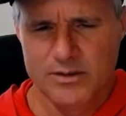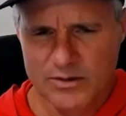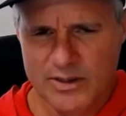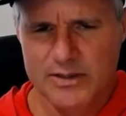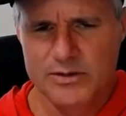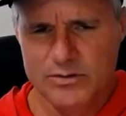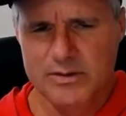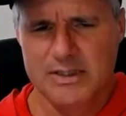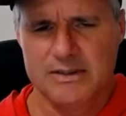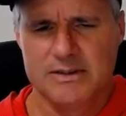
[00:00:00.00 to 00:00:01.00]
You can do
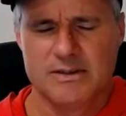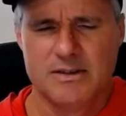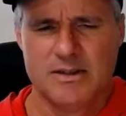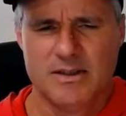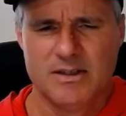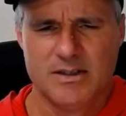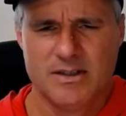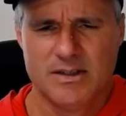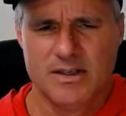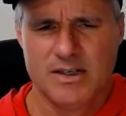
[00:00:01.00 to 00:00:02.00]
this.
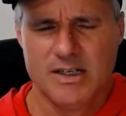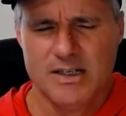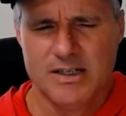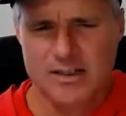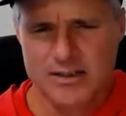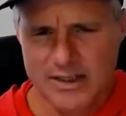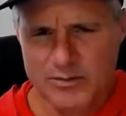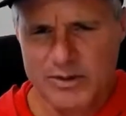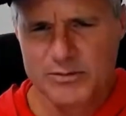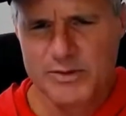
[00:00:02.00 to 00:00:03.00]

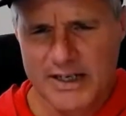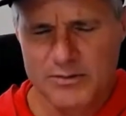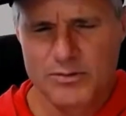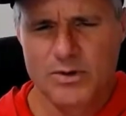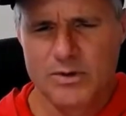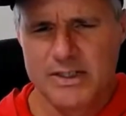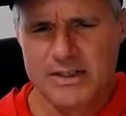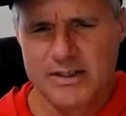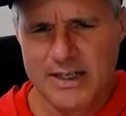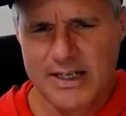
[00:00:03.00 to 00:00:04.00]
Anyways, we got
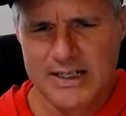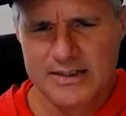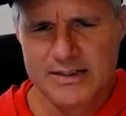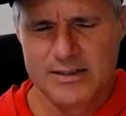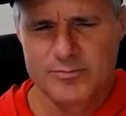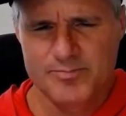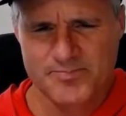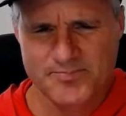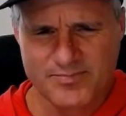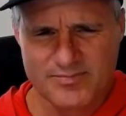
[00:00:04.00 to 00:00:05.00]
rolling, and
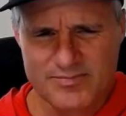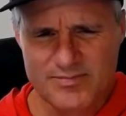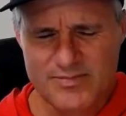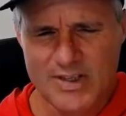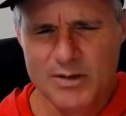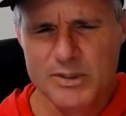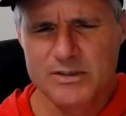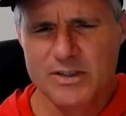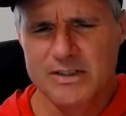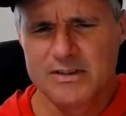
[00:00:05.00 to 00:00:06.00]
we
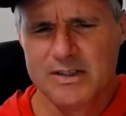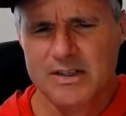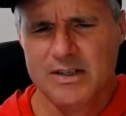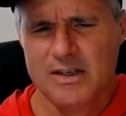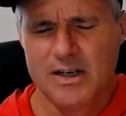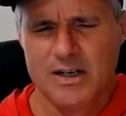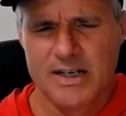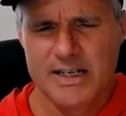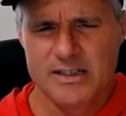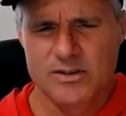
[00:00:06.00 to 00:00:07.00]
started
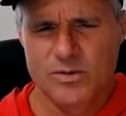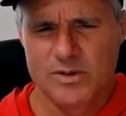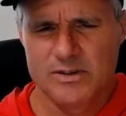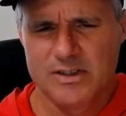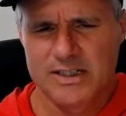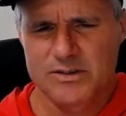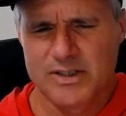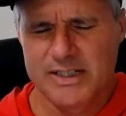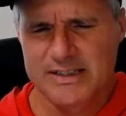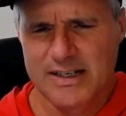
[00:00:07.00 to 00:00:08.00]
headed towards
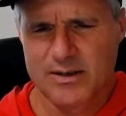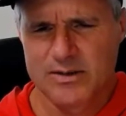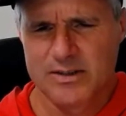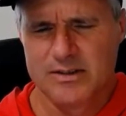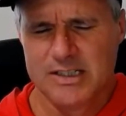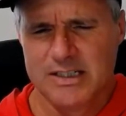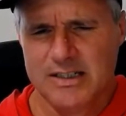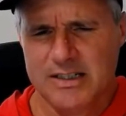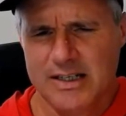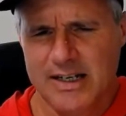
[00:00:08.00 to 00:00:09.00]
Electronic Tower,
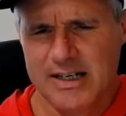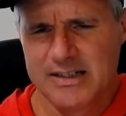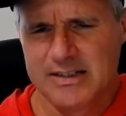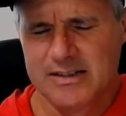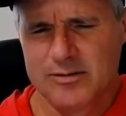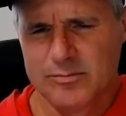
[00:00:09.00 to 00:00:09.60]
and